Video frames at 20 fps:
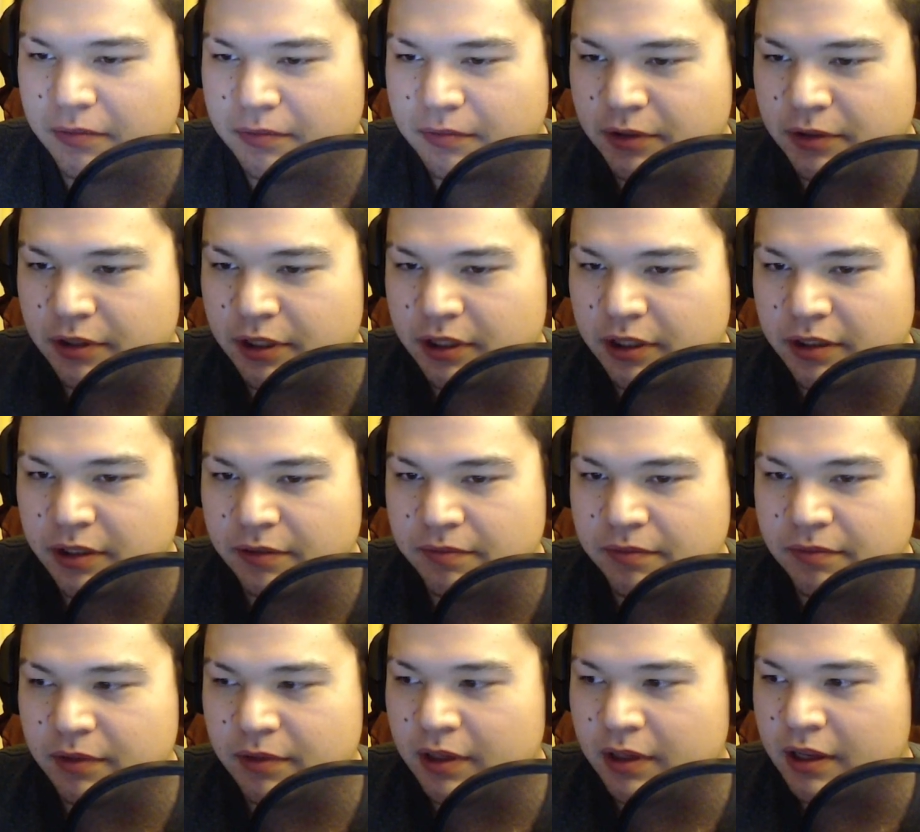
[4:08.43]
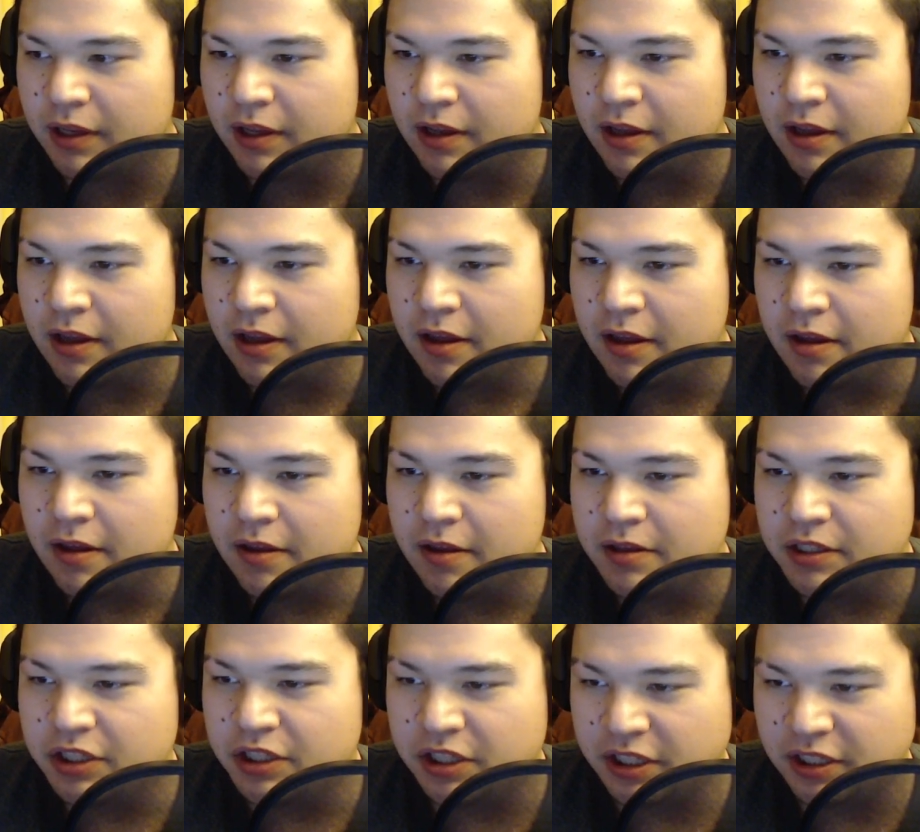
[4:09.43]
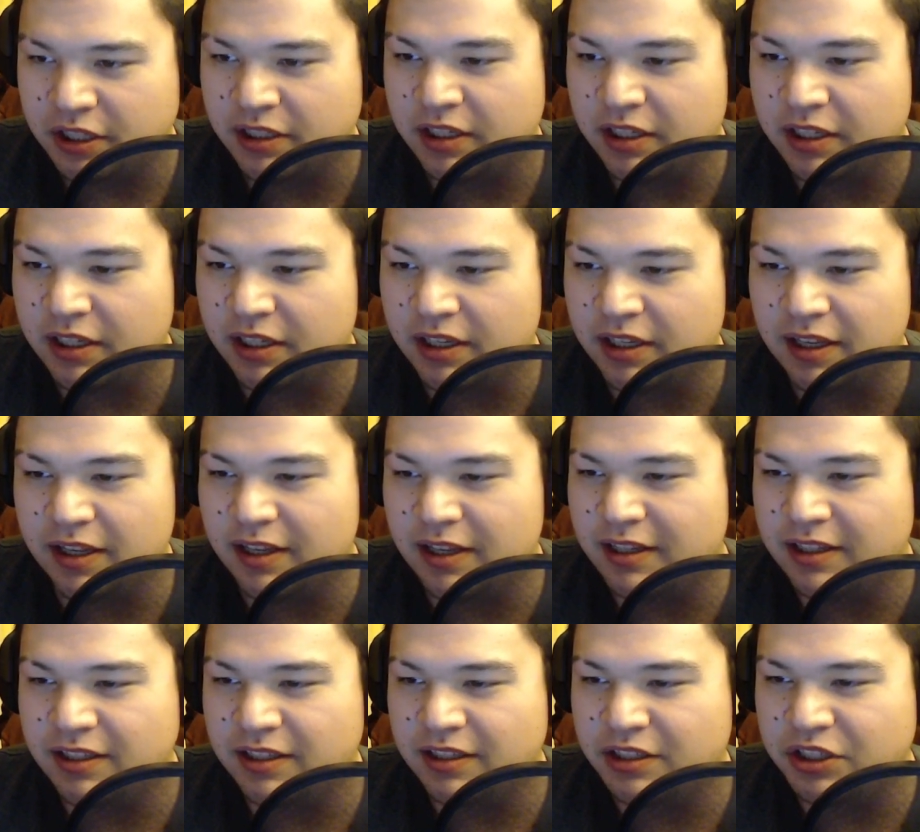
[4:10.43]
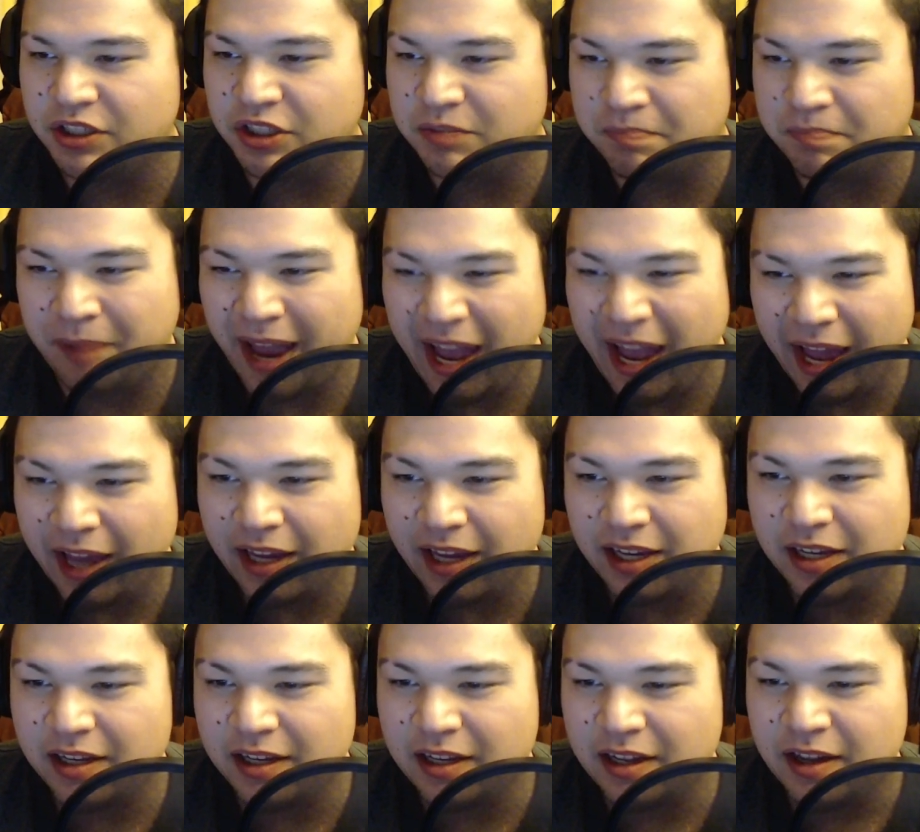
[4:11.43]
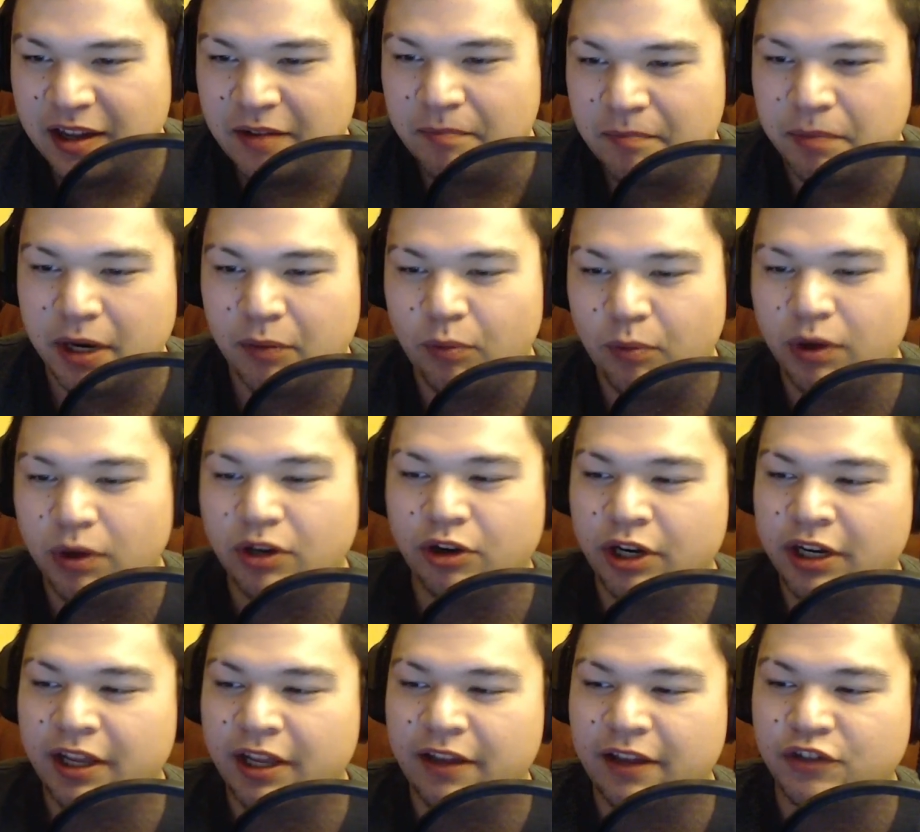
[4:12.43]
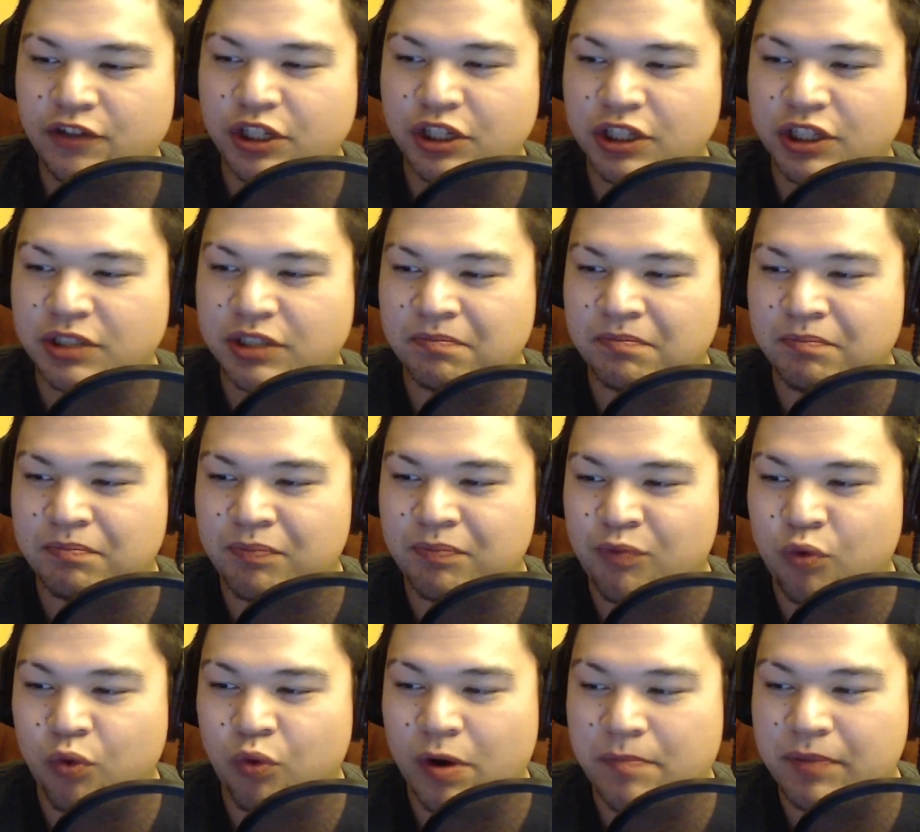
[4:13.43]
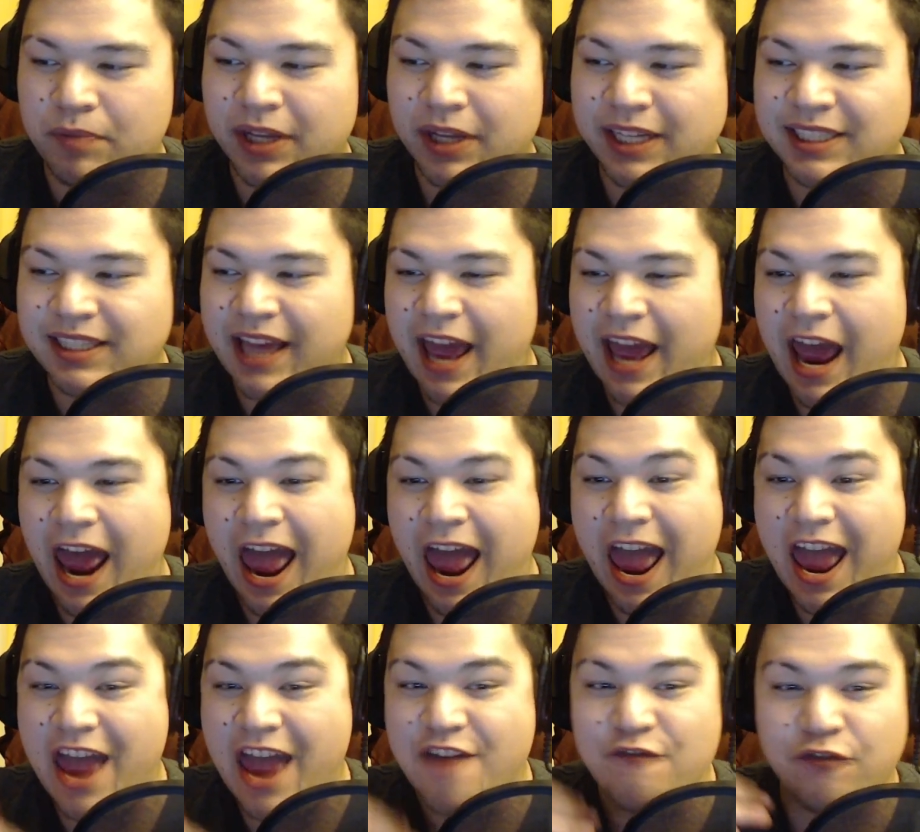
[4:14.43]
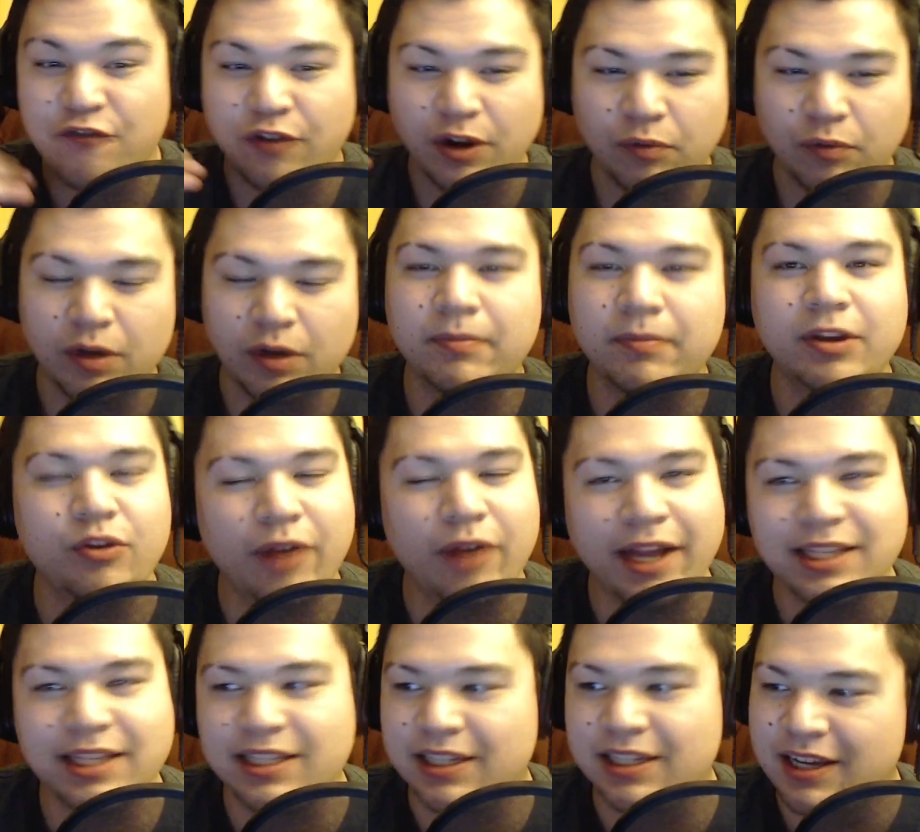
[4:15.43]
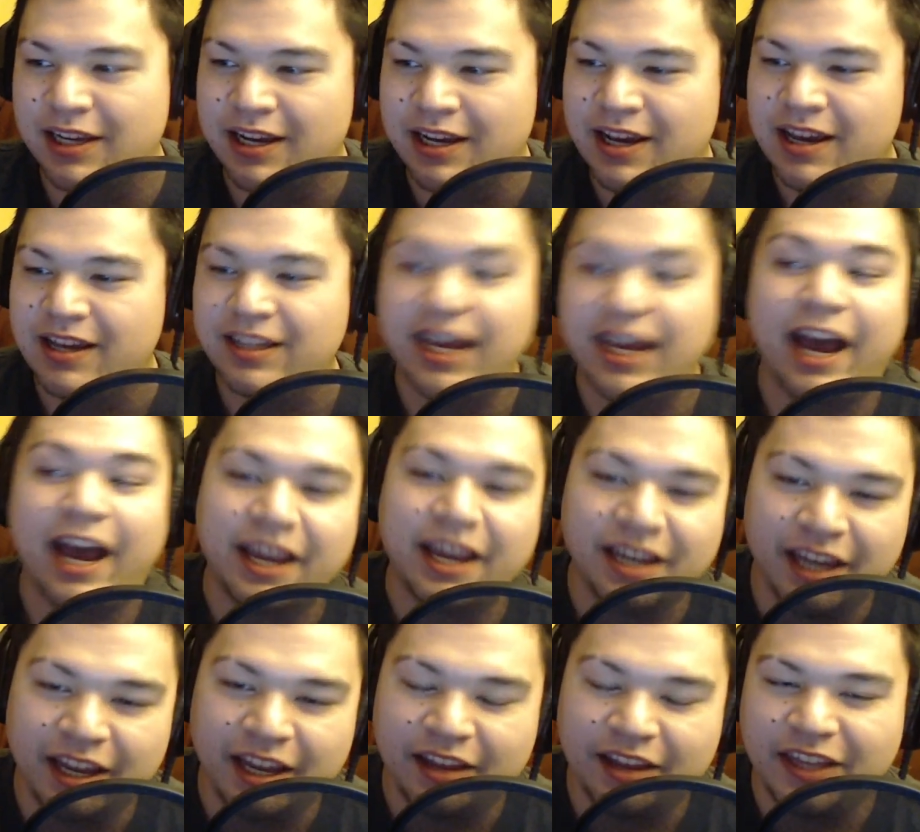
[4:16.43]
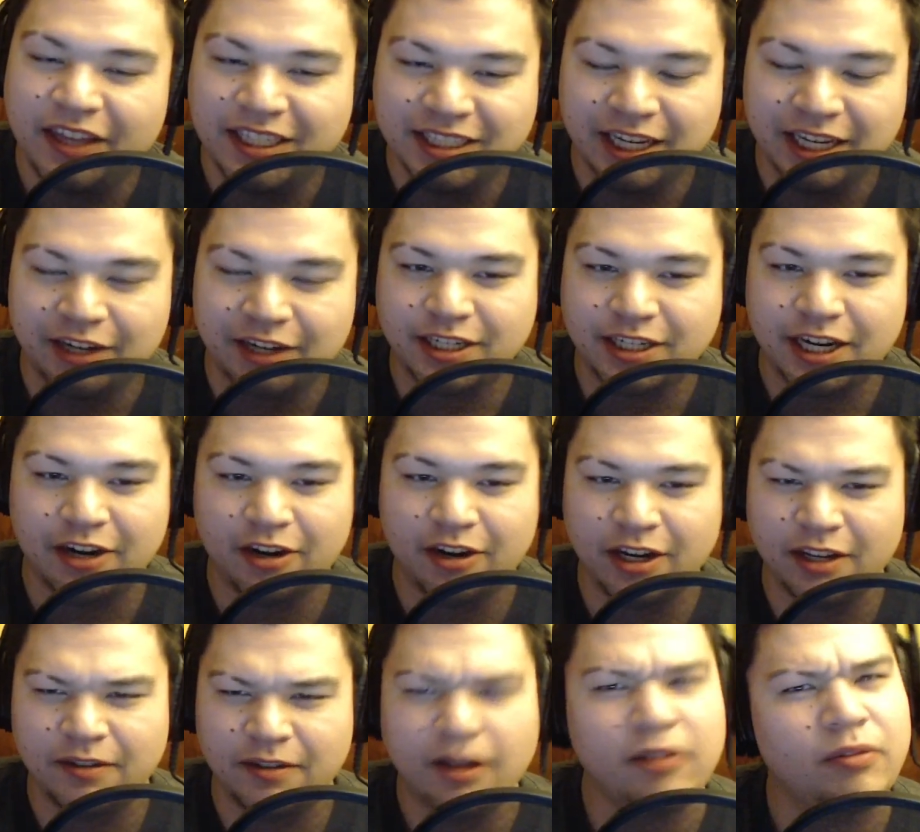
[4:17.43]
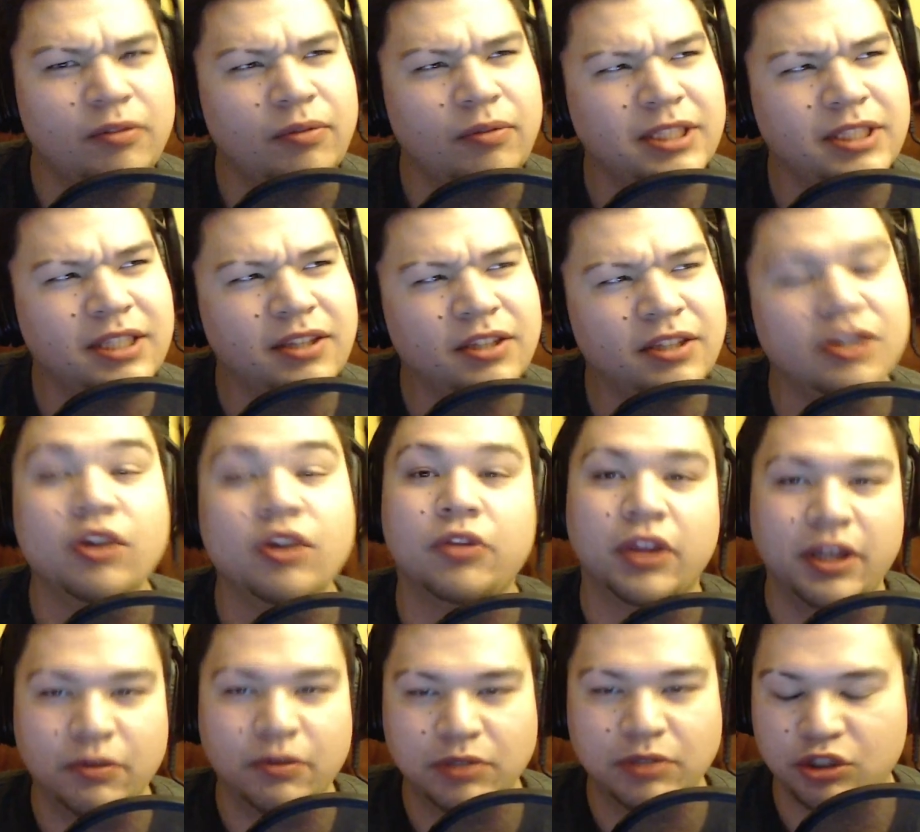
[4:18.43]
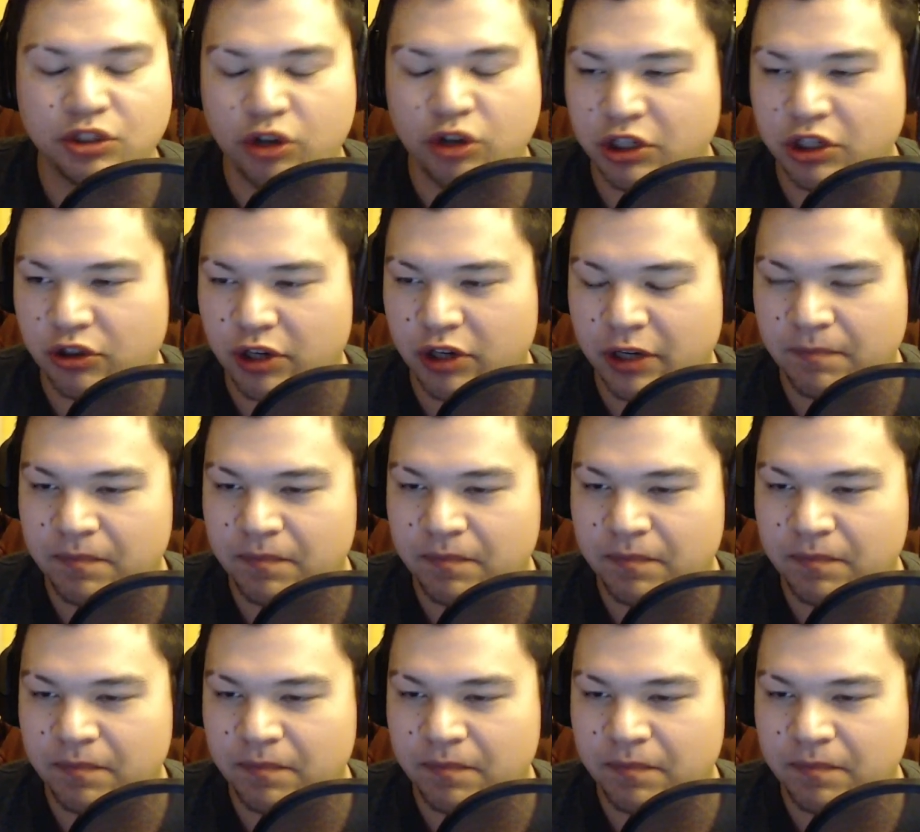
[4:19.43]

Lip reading: Hold on. She's back, but I'm wondering if she just replaced everyone. I mean, granted, Kaede, the secretary, was it? No, he was the treasury.